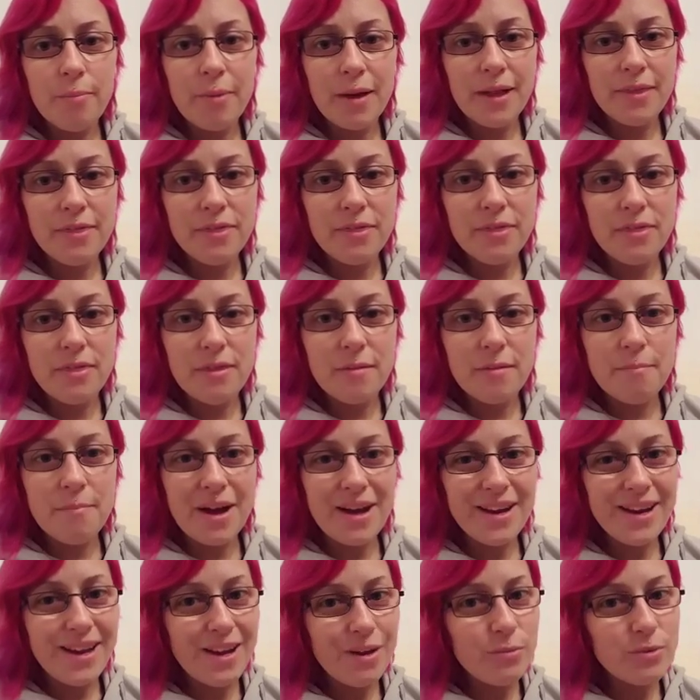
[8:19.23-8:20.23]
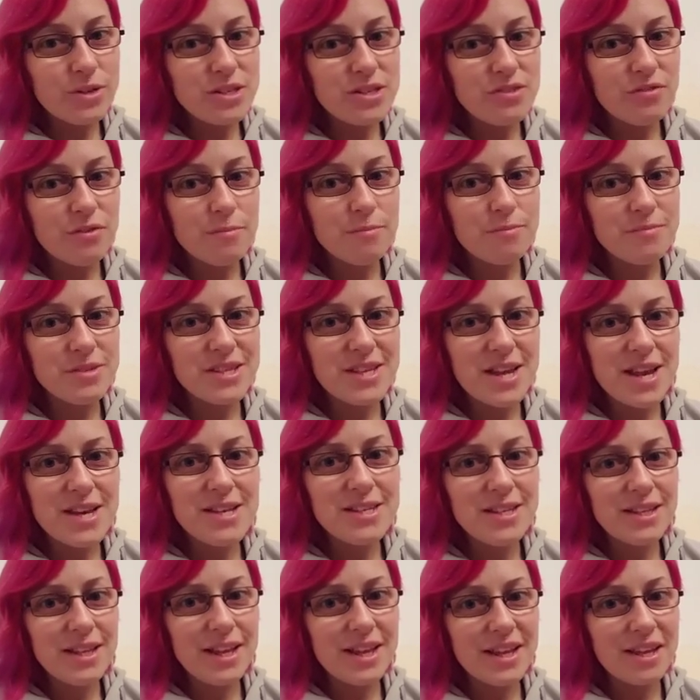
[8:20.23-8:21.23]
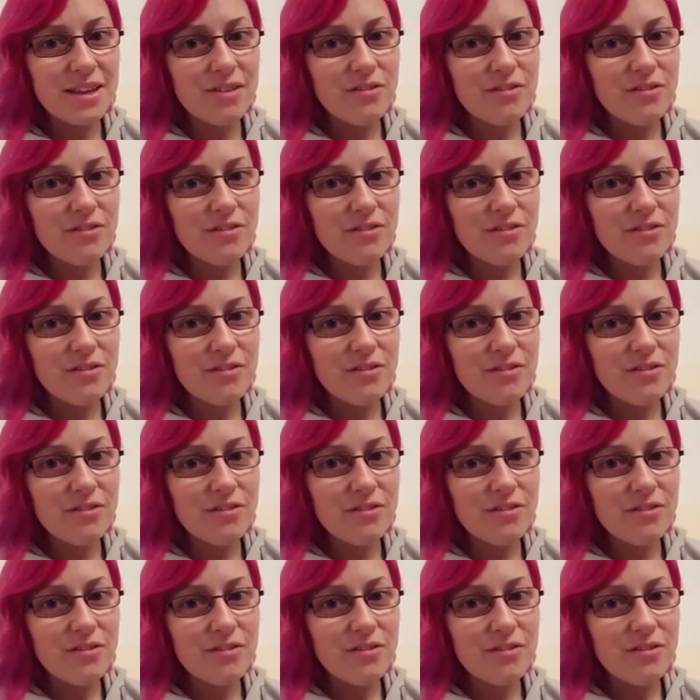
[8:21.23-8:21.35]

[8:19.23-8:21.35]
but the money was from Centrelink